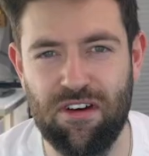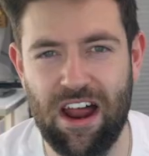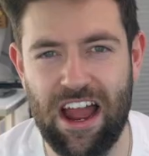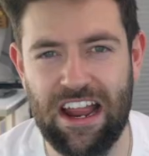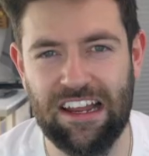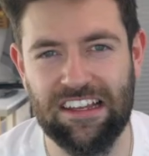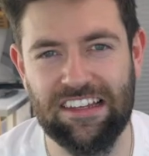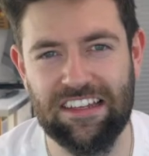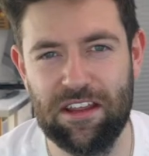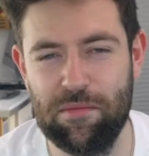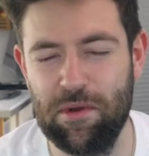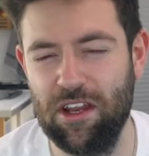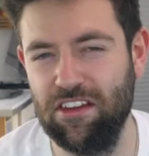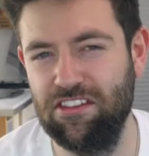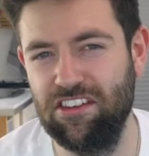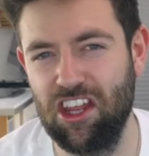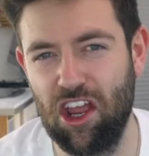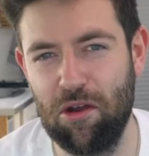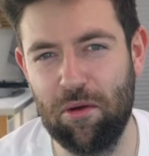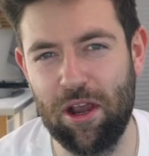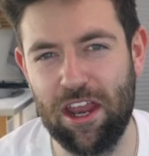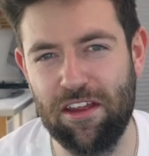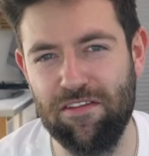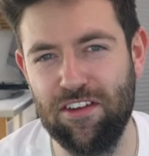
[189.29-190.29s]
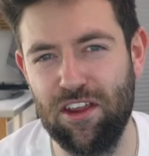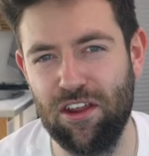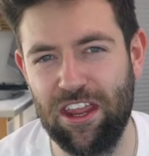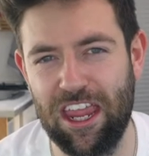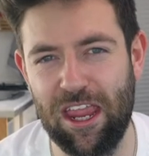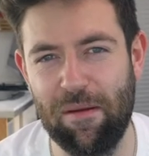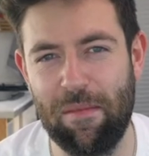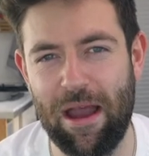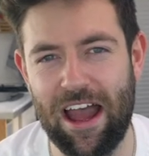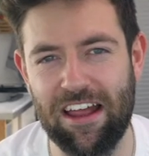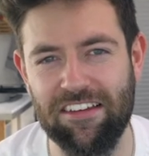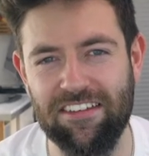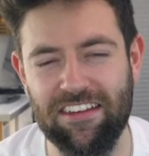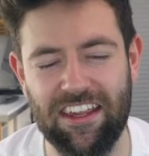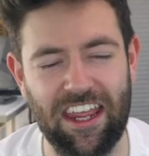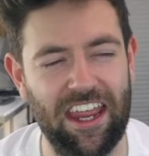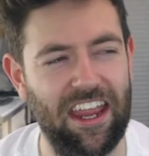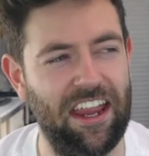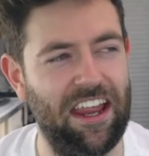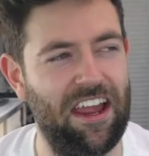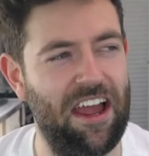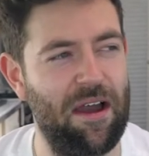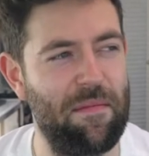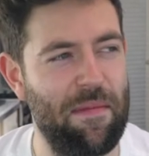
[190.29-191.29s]
Right, seeing as so many of you keep
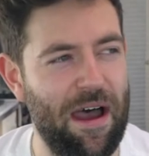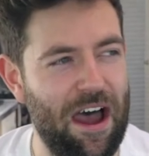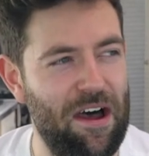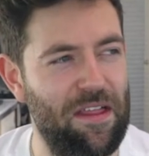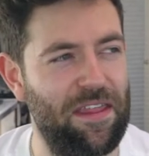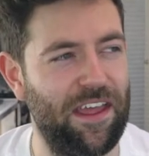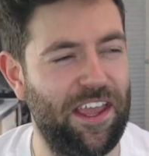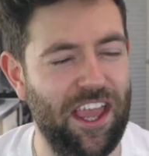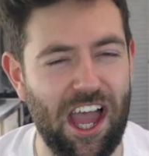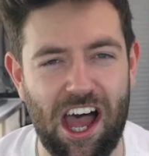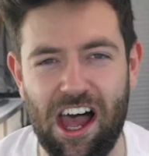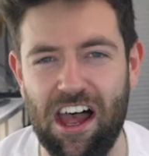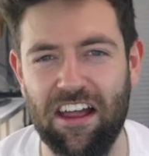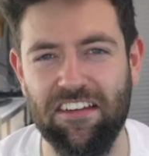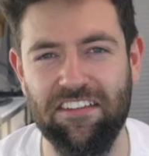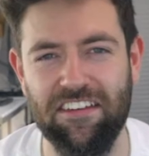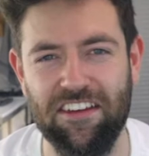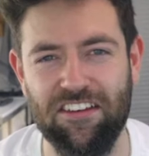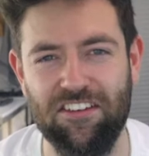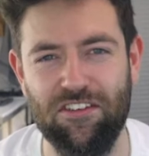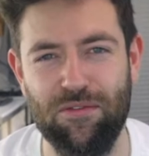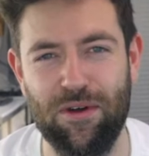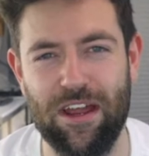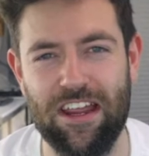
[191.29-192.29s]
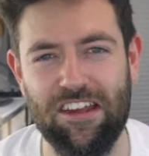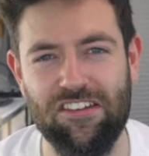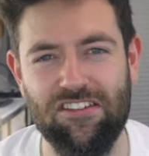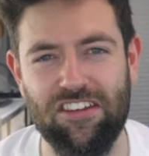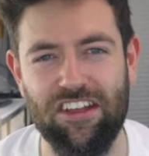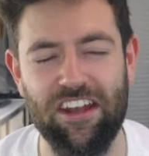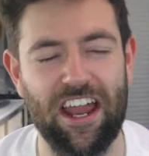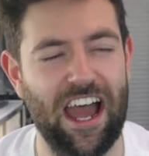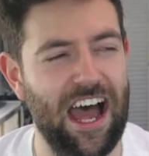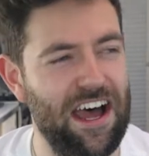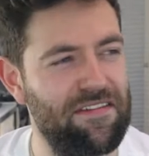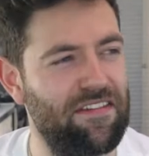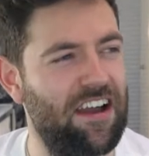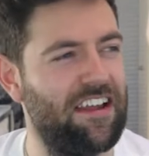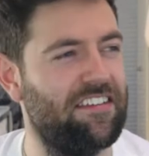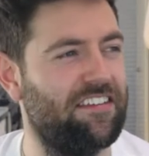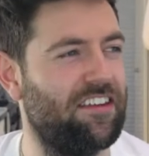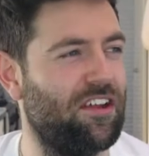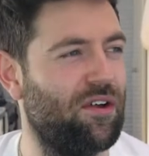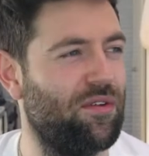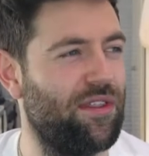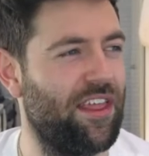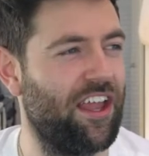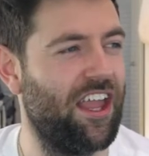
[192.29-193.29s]
asking about the car situation, have I
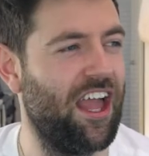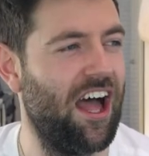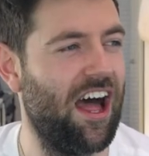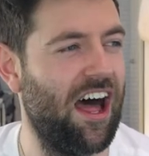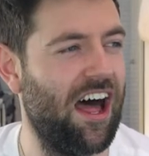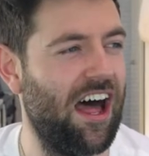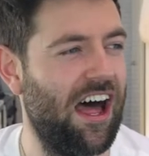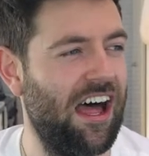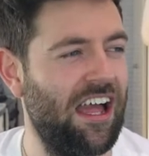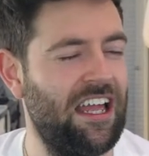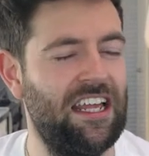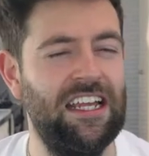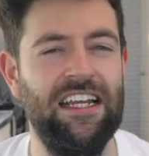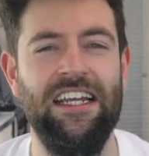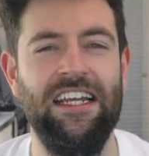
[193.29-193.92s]
sold the car?